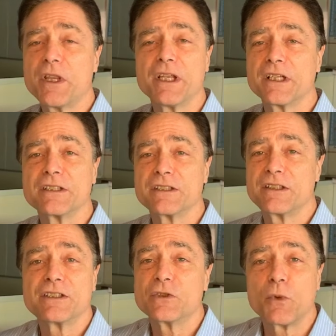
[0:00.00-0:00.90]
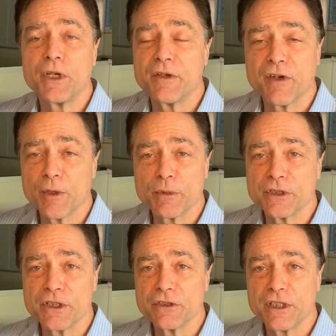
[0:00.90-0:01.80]
think this is where you develop the
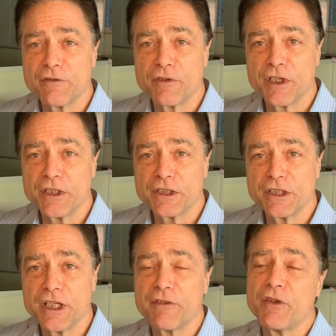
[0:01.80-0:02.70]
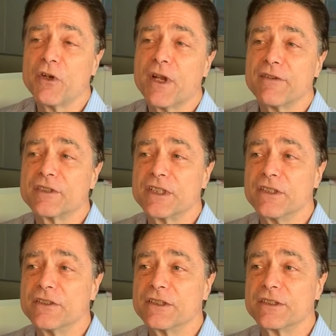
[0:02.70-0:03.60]
skill set for teaching. And if you don't have
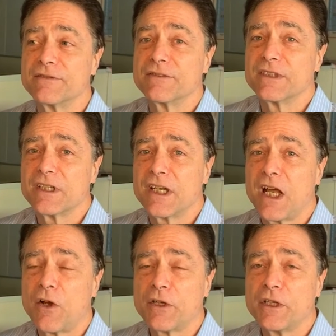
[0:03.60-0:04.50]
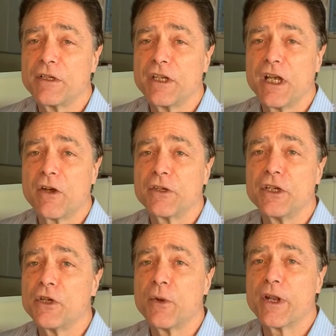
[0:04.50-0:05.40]
skills, how can you
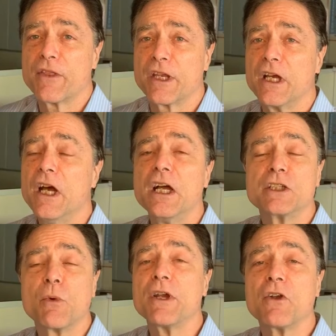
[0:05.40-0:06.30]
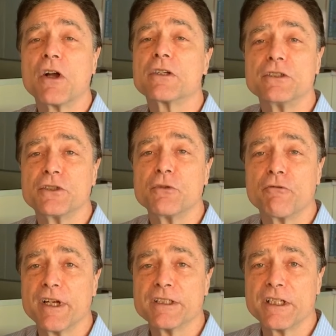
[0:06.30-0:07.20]
do anything? That's why doctors do
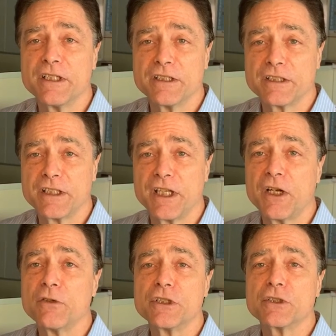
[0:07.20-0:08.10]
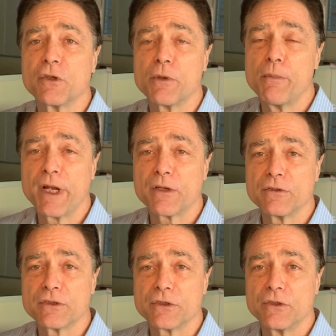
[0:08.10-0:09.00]
residency. They don't just go to medical
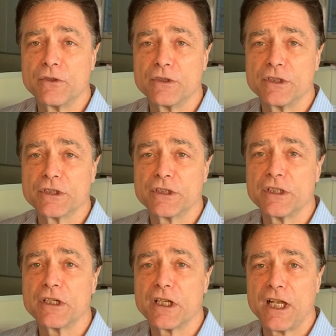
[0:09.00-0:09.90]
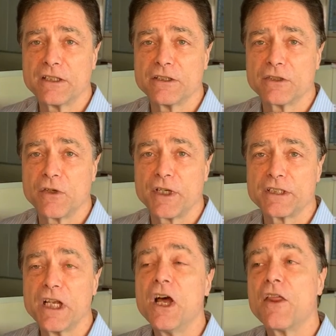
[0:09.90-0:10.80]
school and just sit in classes all day.
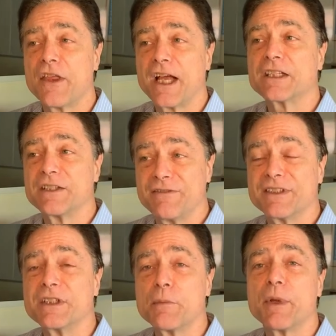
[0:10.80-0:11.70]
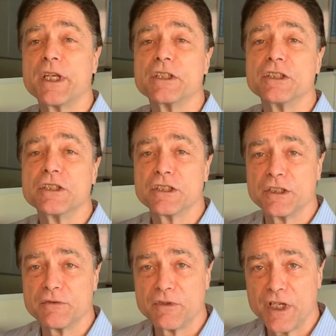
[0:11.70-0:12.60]
They actually visit patients
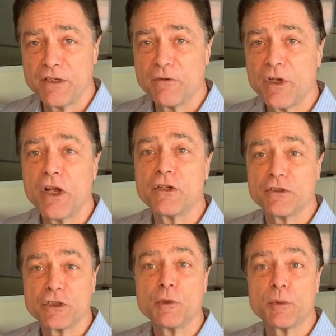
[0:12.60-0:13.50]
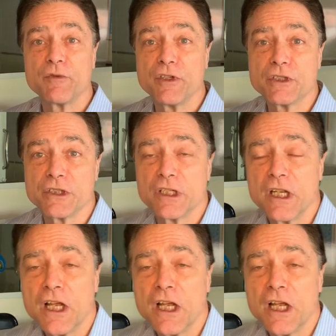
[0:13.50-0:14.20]
and under supervision